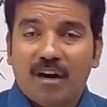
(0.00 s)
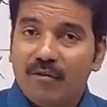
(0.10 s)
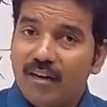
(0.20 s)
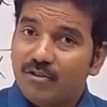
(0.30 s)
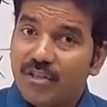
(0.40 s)

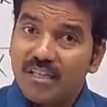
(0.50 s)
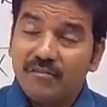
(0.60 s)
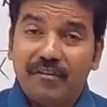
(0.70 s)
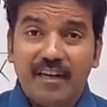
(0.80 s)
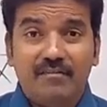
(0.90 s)
But when you
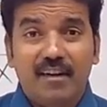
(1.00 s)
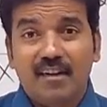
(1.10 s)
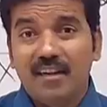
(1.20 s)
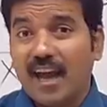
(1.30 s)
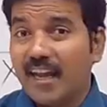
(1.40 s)
change
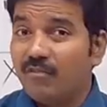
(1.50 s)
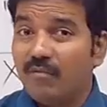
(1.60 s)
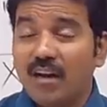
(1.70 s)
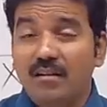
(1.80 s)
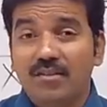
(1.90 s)
frequently
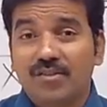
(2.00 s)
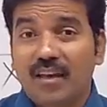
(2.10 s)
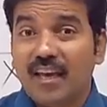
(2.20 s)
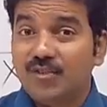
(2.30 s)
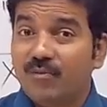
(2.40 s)

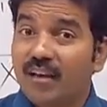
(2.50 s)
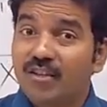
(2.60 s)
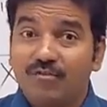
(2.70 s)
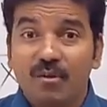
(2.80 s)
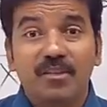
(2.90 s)
eigenvalues, X
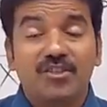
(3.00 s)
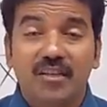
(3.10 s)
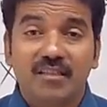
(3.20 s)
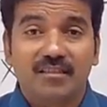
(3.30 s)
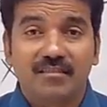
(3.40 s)
values will
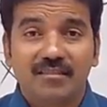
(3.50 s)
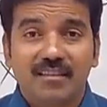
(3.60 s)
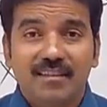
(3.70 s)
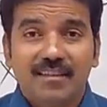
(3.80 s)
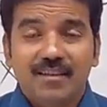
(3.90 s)
be
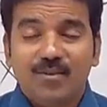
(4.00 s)
changed.